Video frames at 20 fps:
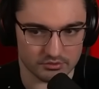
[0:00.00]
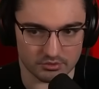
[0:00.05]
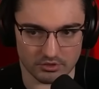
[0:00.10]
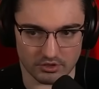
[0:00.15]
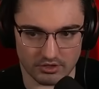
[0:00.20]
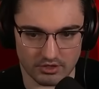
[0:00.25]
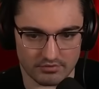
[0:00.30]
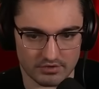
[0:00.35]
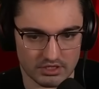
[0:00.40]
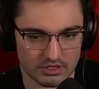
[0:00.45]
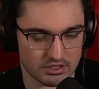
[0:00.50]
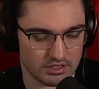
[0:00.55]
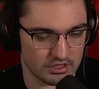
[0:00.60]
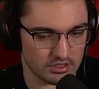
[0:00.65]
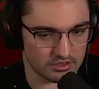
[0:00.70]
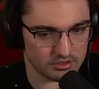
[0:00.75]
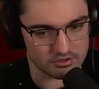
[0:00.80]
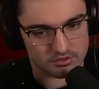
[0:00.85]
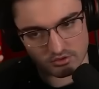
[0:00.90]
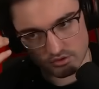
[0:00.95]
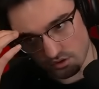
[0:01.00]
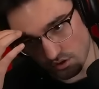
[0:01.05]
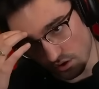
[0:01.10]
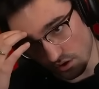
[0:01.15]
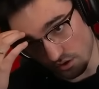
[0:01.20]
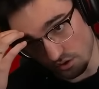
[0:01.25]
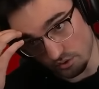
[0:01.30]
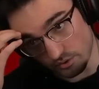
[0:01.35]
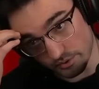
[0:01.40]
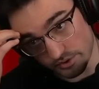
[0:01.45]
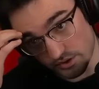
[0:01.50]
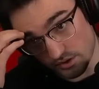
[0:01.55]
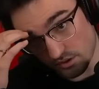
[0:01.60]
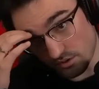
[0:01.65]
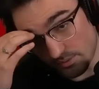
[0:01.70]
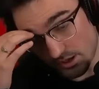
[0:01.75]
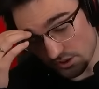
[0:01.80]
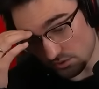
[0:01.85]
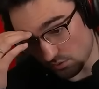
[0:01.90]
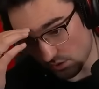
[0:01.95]
We don't have any keys, so this is
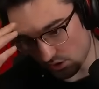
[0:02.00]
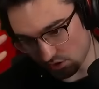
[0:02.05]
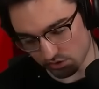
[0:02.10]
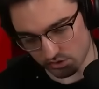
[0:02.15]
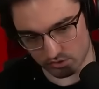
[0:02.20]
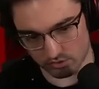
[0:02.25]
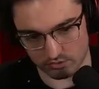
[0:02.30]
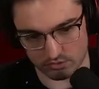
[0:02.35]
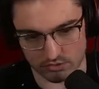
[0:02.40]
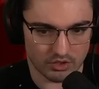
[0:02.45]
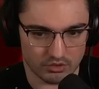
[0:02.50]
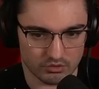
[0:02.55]
the best we could do.